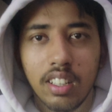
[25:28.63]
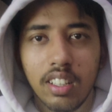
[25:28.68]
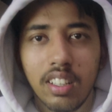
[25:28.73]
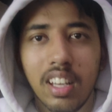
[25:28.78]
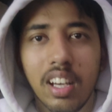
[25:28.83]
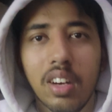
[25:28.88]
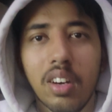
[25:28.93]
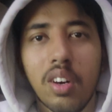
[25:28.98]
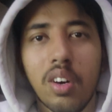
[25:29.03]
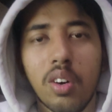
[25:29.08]

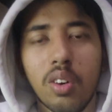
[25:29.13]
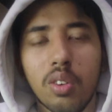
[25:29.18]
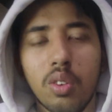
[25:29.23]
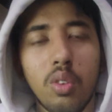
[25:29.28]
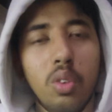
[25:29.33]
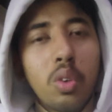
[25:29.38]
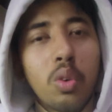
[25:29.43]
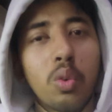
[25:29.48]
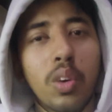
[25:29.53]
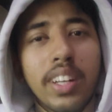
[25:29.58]
Now
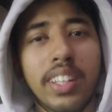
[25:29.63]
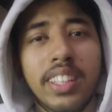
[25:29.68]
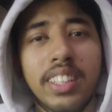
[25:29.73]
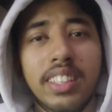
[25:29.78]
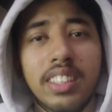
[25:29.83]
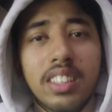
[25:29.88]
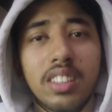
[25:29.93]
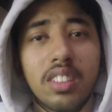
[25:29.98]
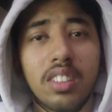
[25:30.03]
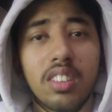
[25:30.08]
no
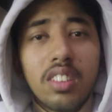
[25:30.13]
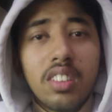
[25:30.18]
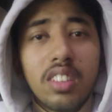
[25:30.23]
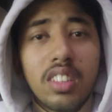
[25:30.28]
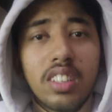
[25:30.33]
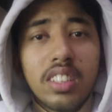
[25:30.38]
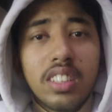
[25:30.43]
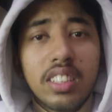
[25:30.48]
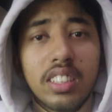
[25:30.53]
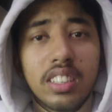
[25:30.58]
one
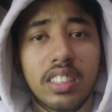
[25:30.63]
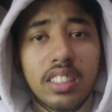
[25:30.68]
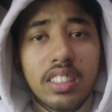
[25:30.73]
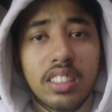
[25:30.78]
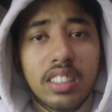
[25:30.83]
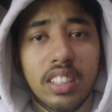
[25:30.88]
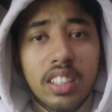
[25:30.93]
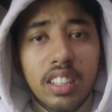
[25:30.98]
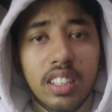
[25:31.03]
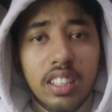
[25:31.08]

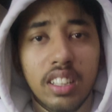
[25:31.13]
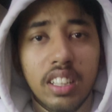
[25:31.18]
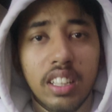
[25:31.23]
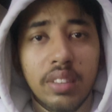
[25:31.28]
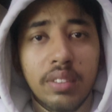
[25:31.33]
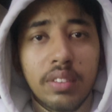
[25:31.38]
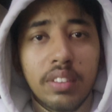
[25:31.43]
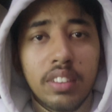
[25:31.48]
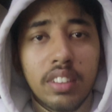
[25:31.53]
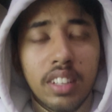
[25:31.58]
is
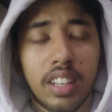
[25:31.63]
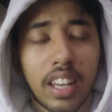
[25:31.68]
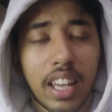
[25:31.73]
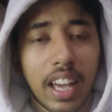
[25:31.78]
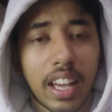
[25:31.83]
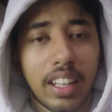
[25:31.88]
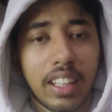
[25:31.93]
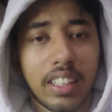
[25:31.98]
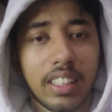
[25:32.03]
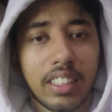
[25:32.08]
given
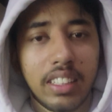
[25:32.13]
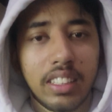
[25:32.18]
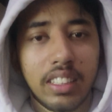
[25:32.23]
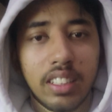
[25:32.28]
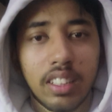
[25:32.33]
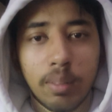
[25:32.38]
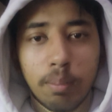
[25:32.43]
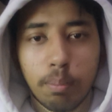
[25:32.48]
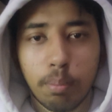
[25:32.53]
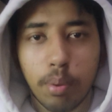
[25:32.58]
clarity
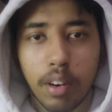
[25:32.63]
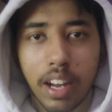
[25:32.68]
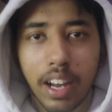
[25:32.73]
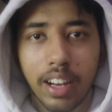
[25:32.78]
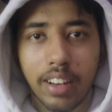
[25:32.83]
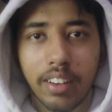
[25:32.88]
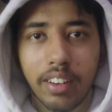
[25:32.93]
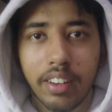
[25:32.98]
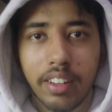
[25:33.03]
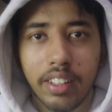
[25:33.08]
and
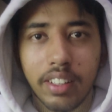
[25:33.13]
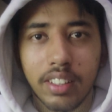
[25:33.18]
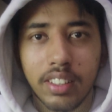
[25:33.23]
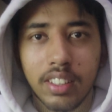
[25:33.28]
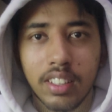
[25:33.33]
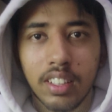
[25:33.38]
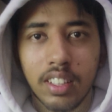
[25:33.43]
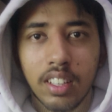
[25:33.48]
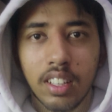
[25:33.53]
priorities.